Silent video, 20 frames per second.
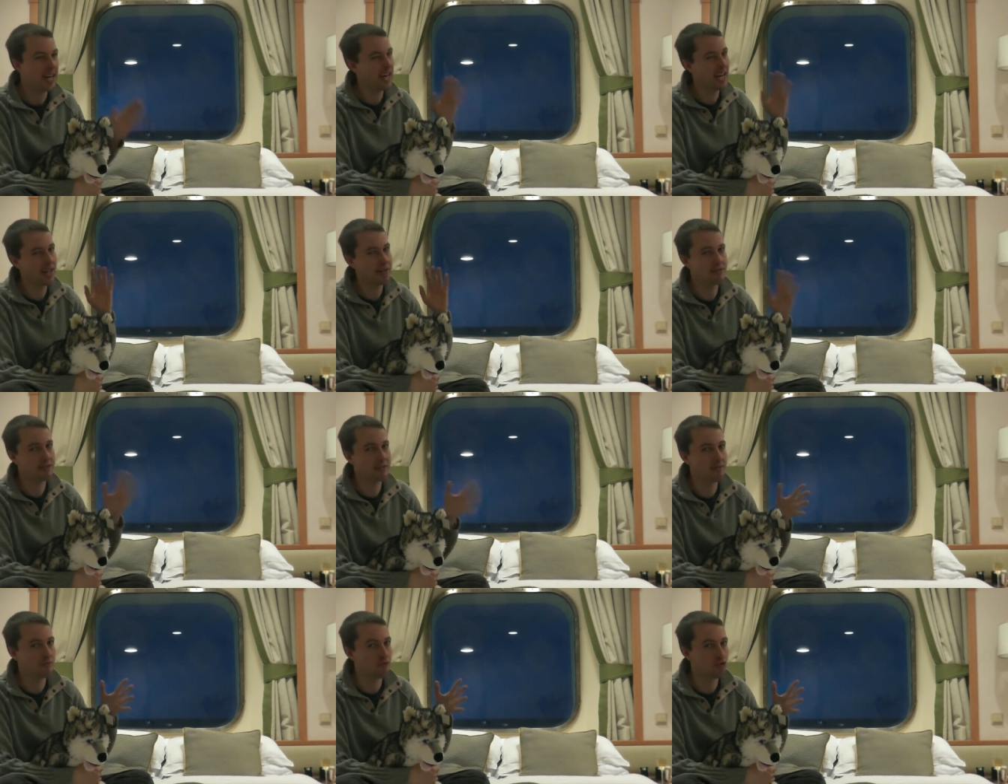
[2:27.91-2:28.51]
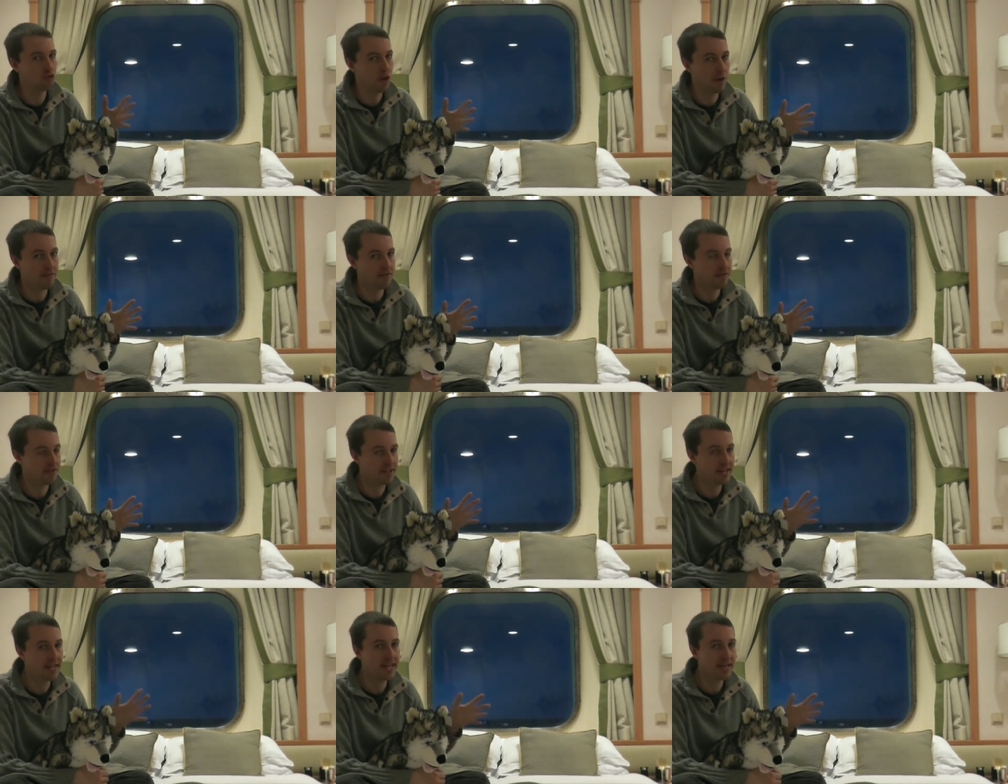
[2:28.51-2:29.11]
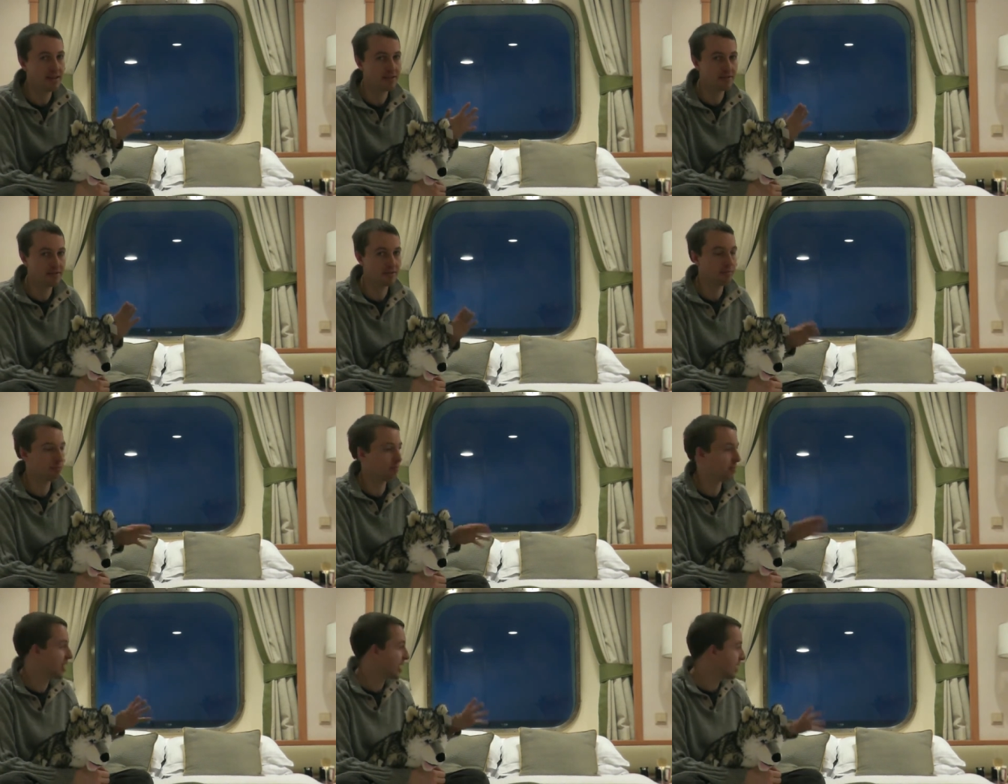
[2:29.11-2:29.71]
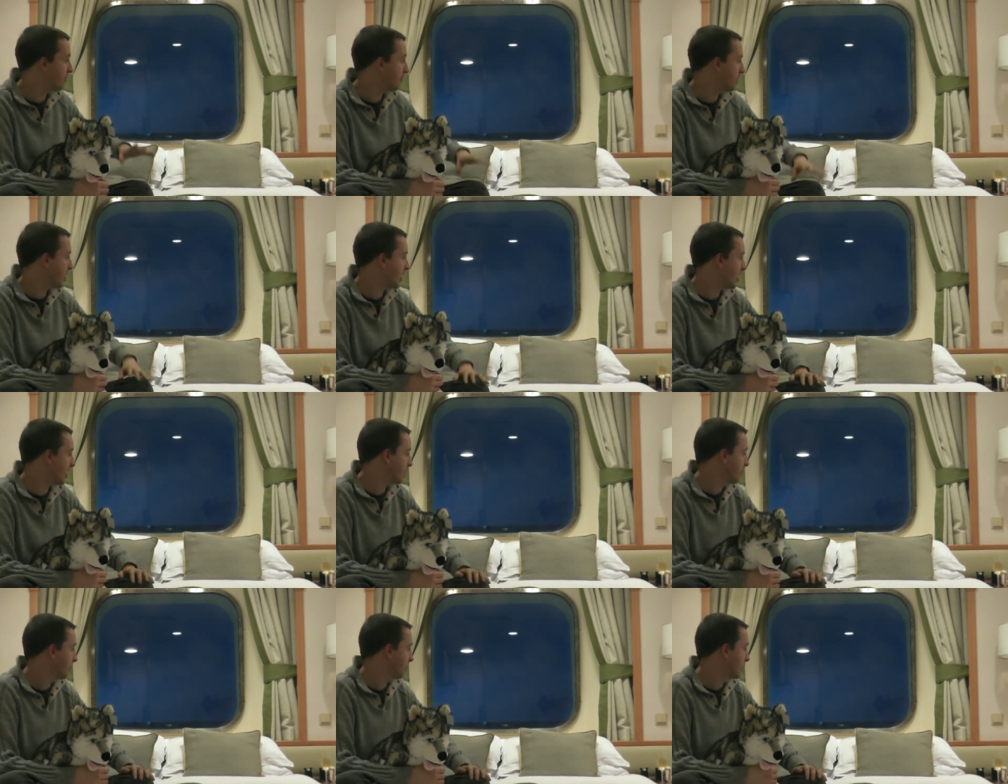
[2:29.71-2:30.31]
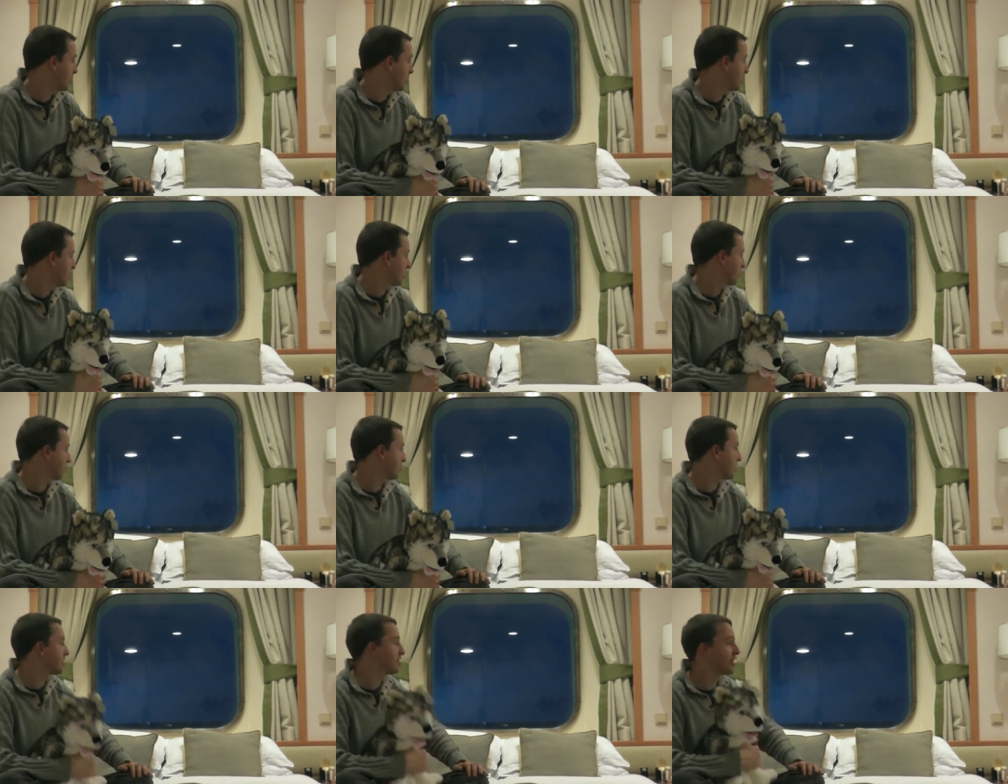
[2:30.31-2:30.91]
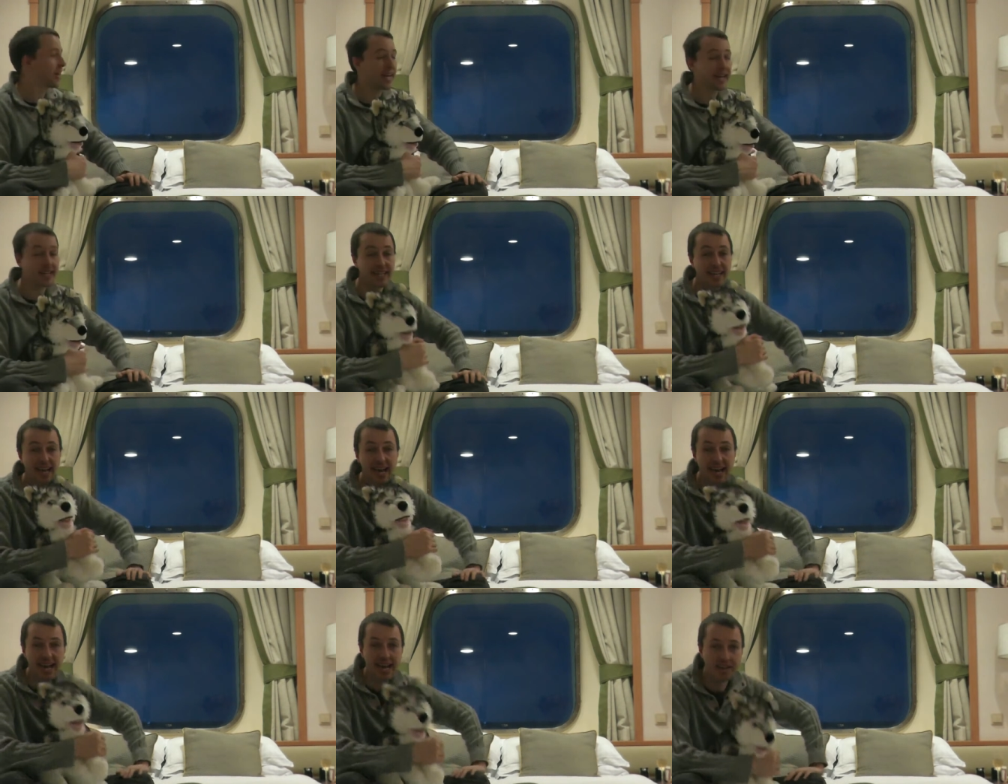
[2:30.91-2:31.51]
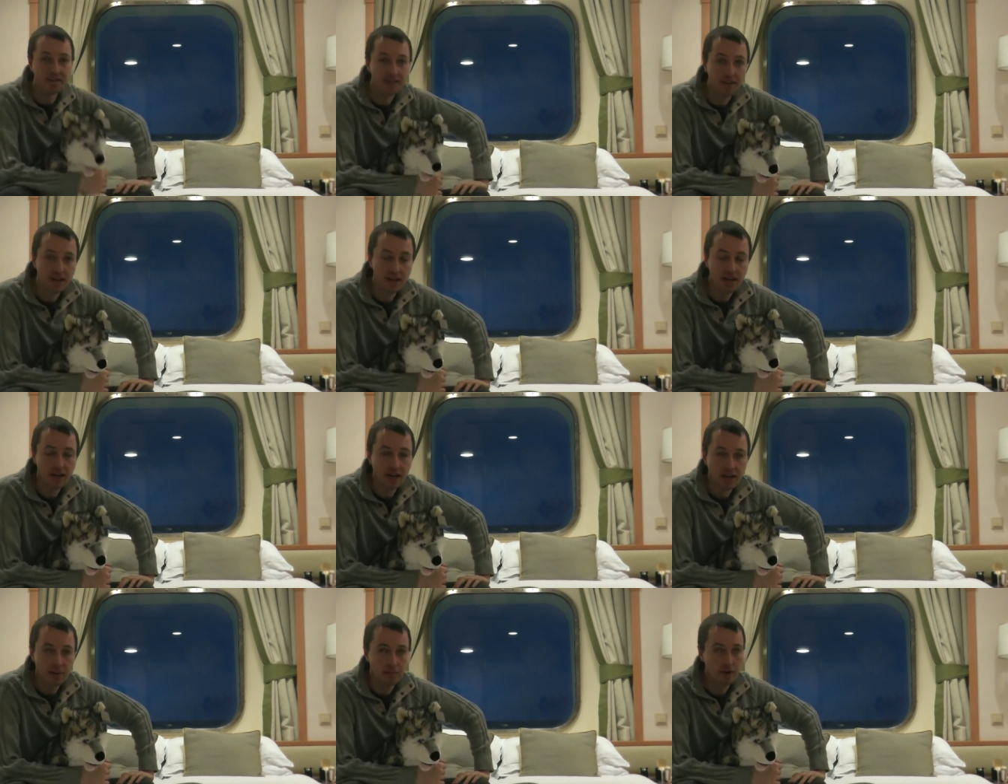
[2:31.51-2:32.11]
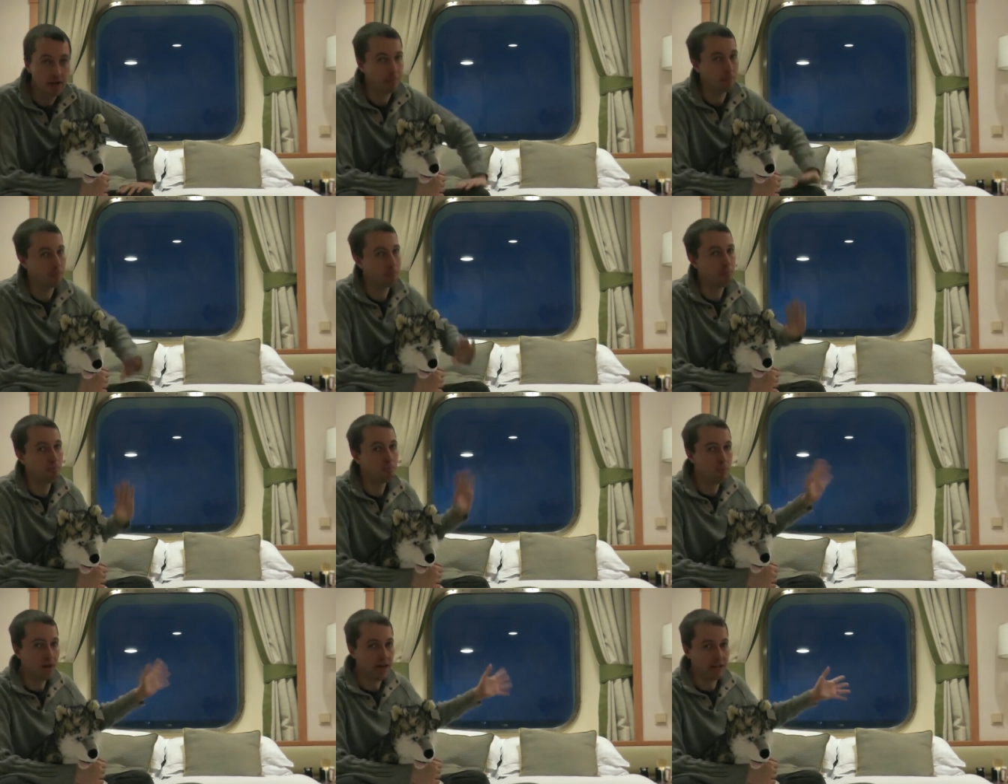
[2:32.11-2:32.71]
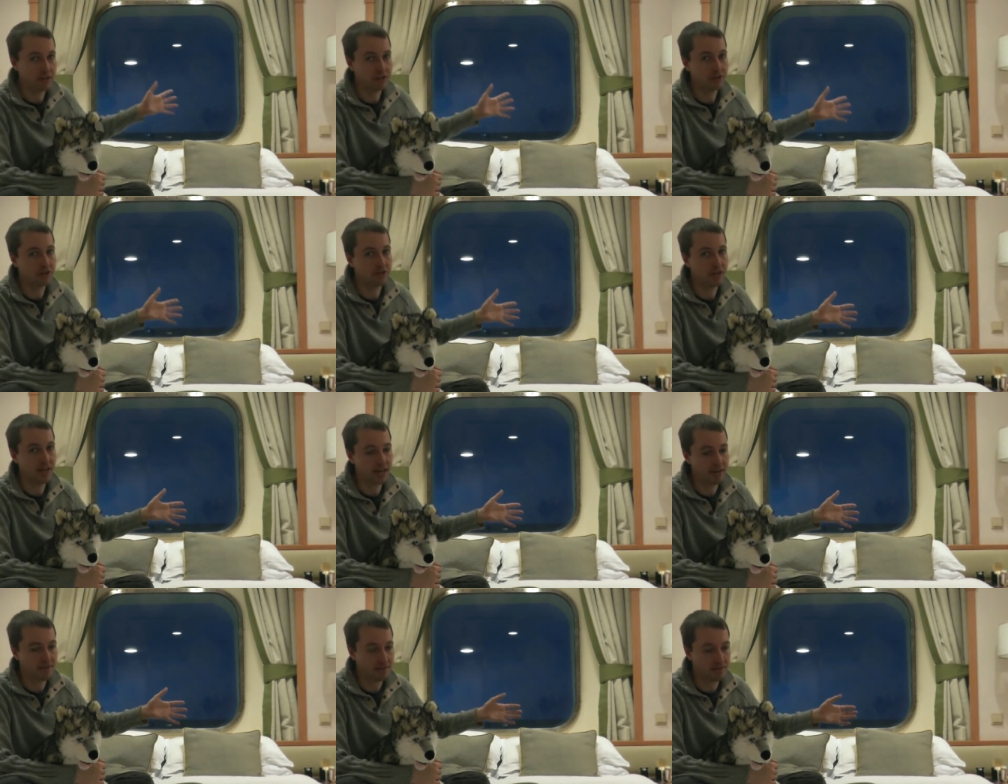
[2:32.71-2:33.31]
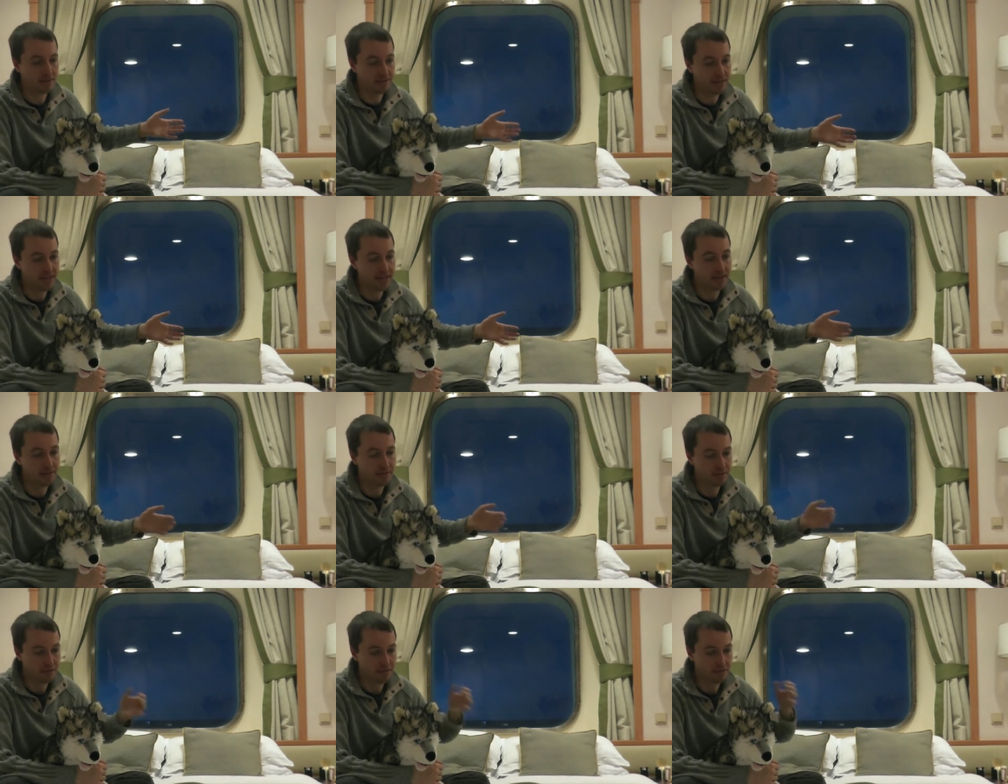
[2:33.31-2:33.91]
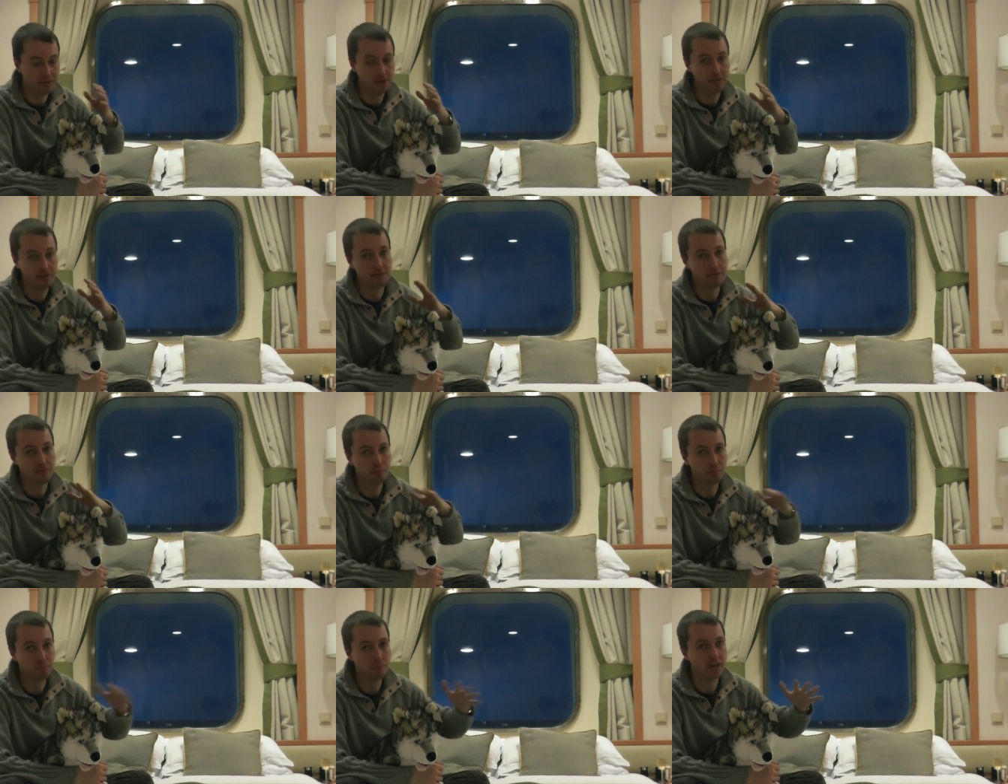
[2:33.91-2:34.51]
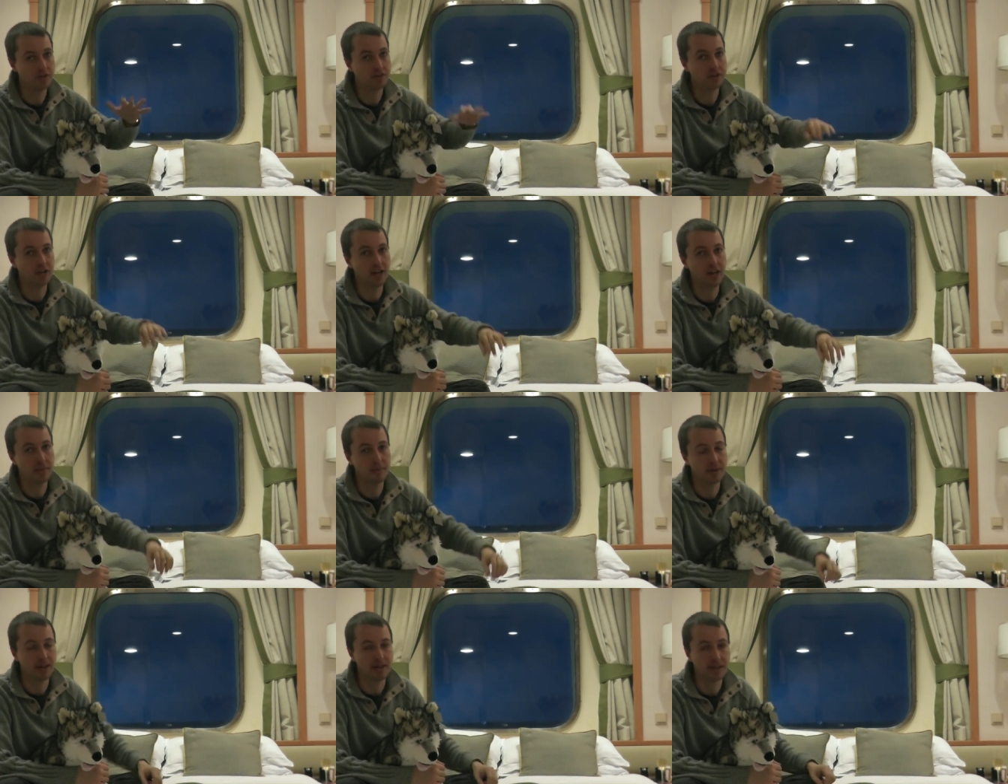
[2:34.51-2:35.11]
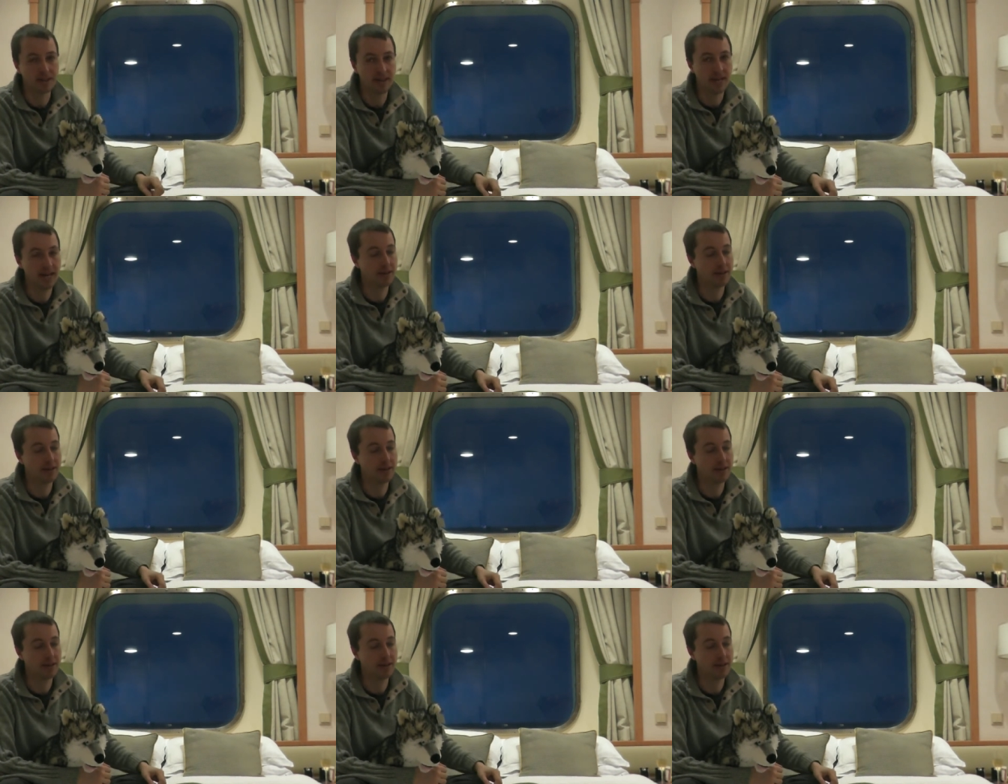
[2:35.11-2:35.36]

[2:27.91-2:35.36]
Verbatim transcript: had some rough seas. Day five, sea day again, but much nicer seas. So it's much calmer.